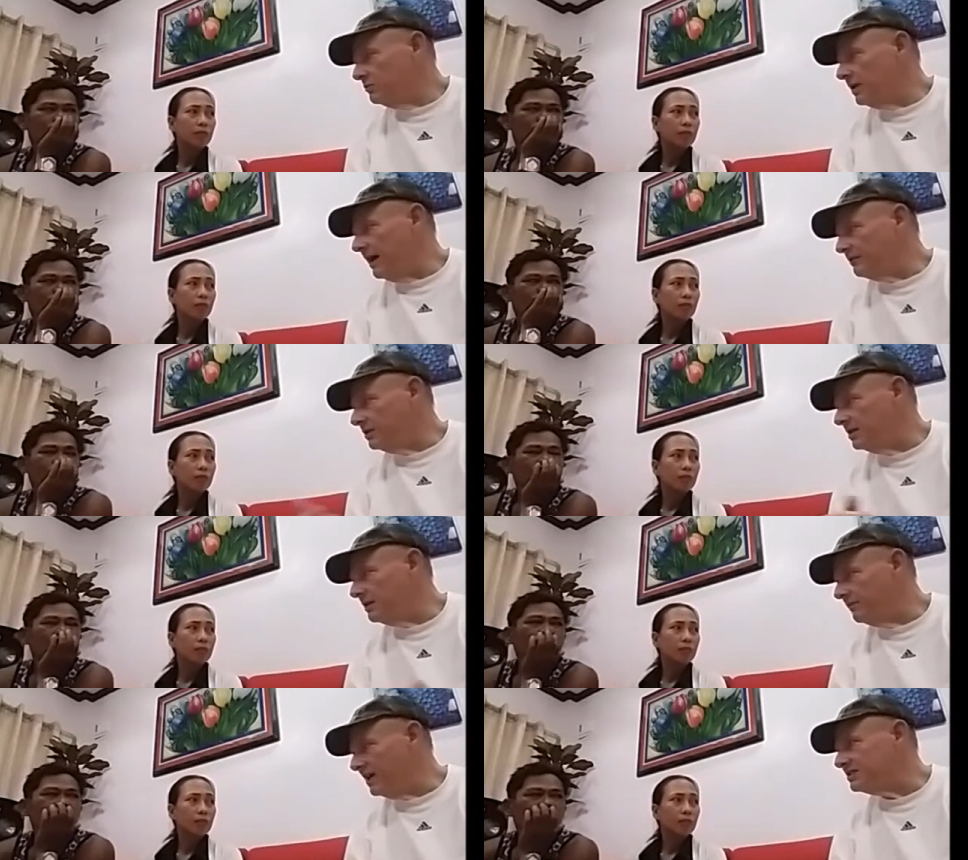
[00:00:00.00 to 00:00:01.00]
Speaker 1: we have
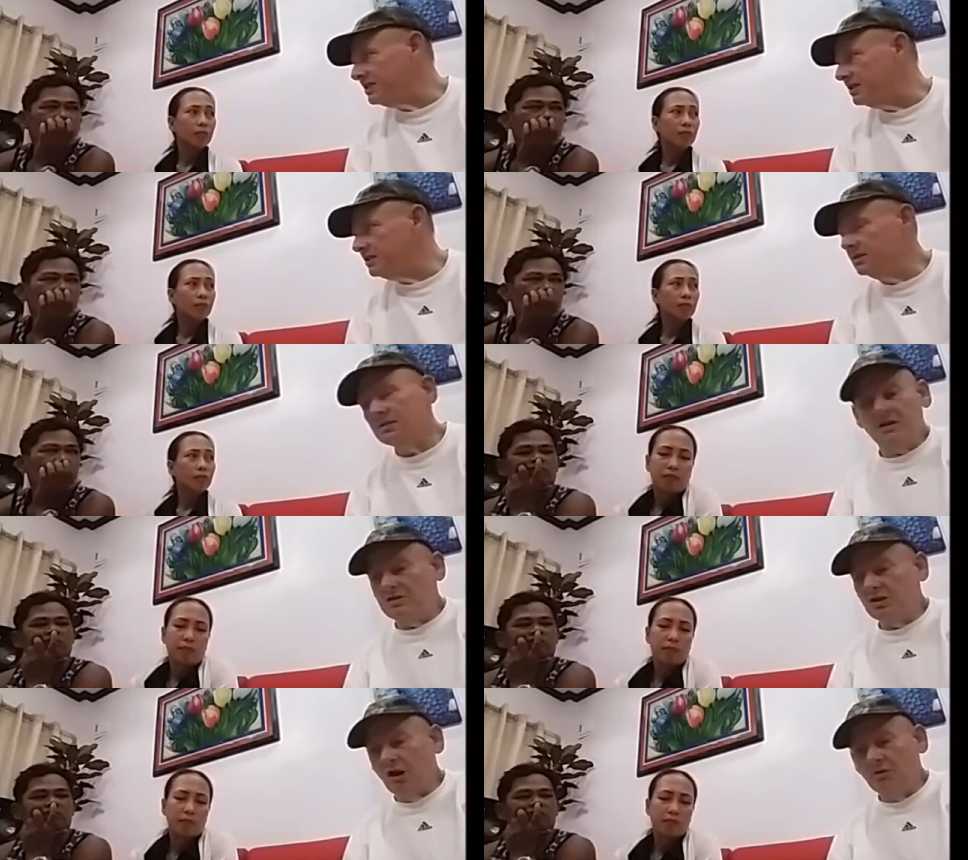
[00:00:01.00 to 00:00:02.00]
to invest it.
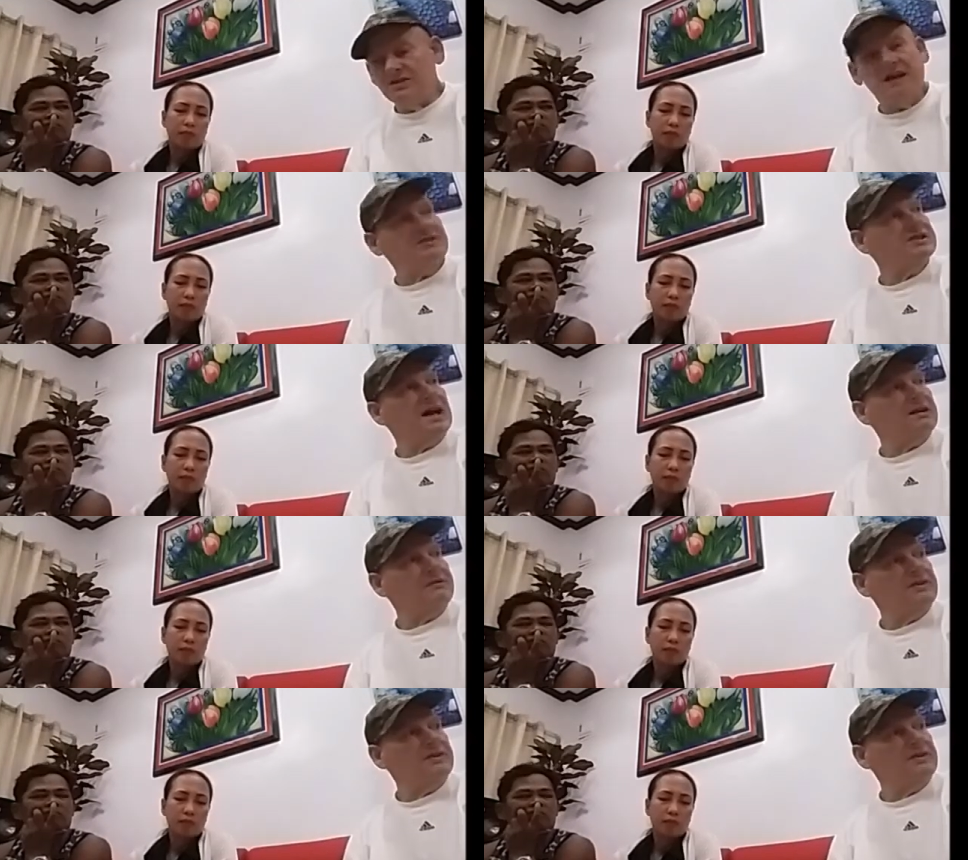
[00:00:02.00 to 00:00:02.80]
They should always have a sack of